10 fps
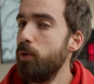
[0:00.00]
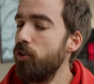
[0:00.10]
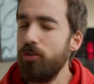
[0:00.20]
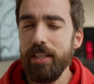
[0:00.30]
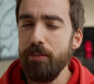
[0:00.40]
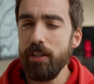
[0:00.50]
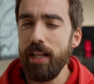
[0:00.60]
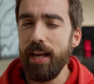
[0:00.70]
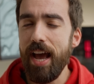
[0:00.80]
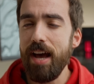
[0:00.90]
When you're leaving
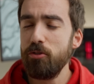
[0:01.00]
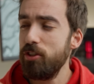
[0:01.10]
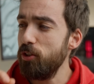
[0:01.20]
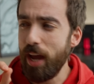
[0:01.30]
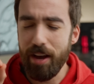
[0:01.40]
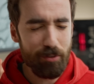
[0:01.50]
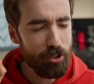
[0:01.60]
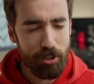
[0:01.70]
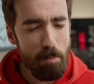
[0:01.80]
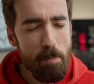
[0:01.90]
the house and you have
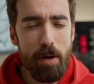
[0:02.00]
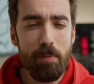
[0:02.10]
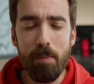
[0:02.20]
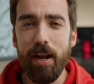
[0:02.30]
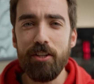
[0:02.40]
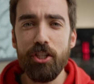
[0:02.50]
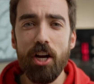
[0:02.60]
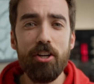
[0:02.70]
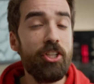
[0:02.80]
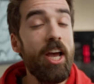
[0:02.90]
just a minimal amount of
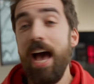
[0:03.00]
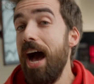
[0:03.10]
charge,